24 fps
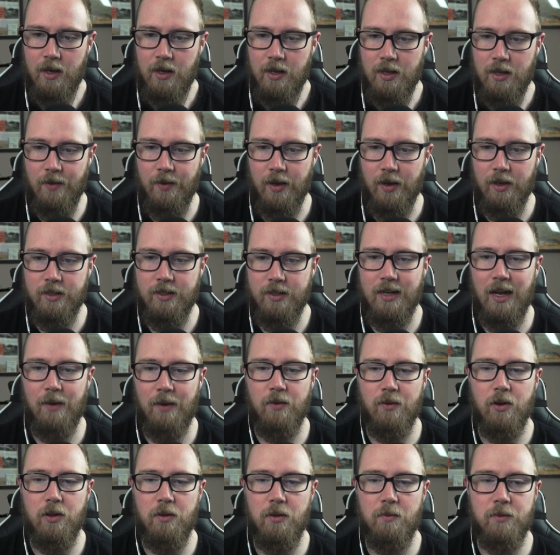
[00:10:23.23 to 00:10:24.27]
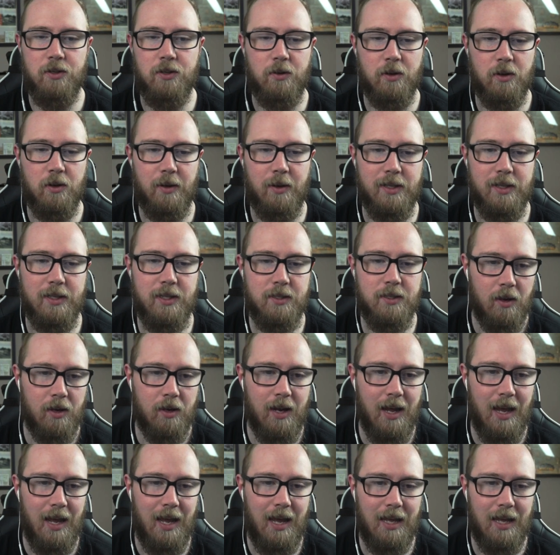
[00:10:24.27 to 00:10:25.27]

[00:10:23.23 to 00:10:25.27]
There we go. So now we've got them 2 equipped. I'm going to